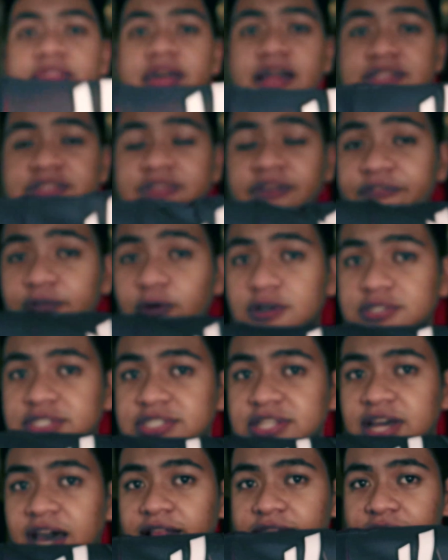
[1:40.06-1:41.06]
And then of course
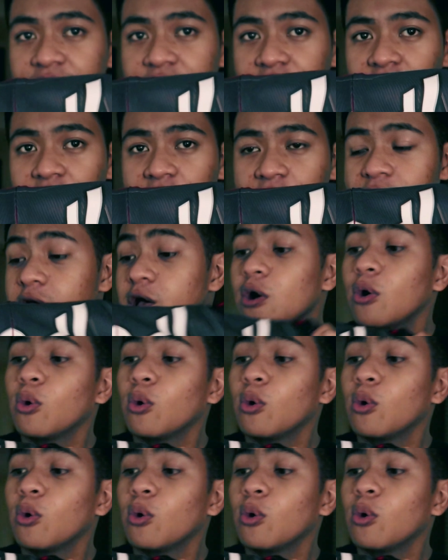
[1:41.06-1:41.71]
it's got the